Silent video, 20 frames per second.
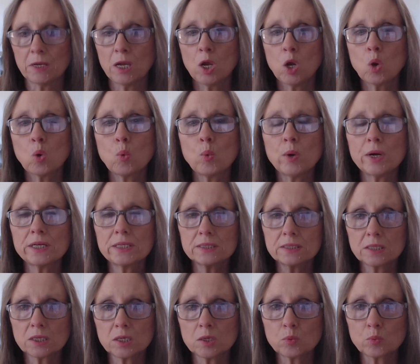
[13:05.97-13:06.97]
What is going
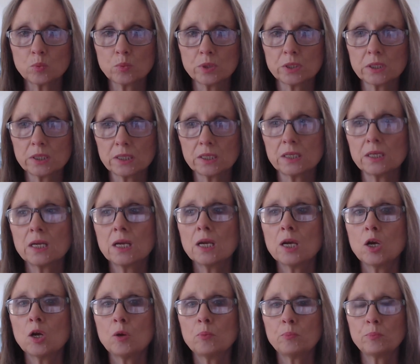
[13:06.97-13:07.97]
to really
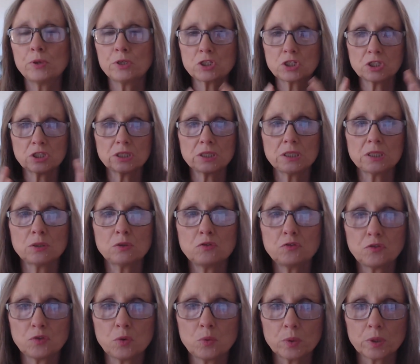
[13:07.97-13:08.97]
push the needle
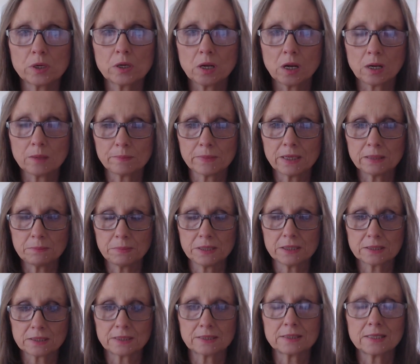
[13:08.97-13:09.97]
forward on my
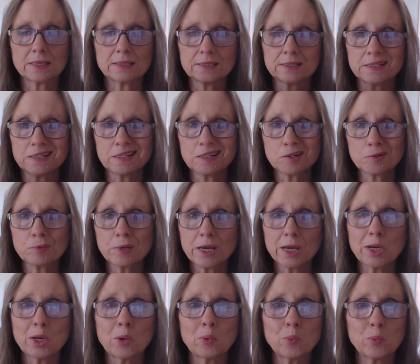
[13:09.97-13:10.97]
business? And sitting around
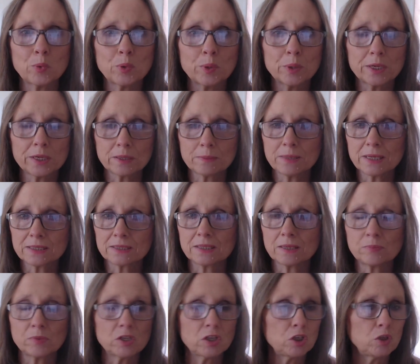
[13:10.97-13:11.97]
and worrying about
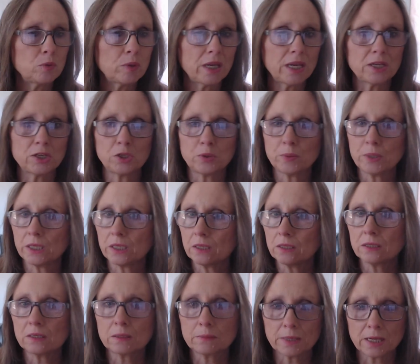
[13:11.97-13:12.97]
something you can't do anything
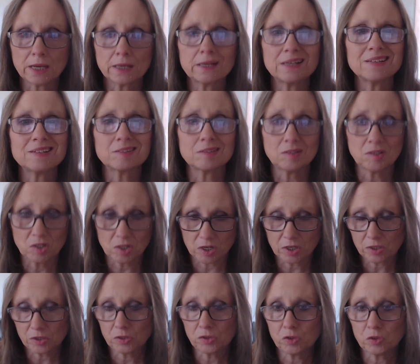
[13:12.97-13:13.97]
about is not
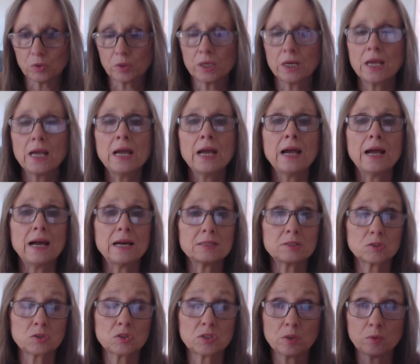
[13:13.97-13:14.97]
going to do it. Ask
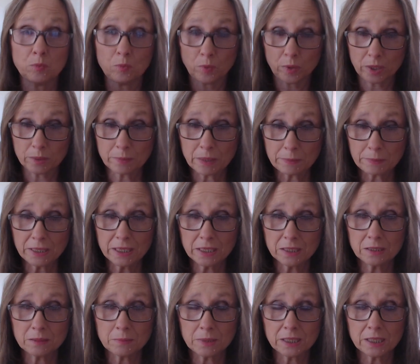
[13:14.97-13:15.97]
yourself, where am I making the
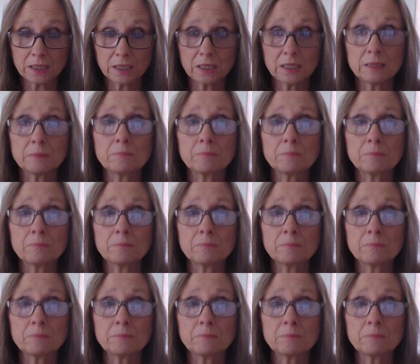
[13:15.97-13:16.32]
money?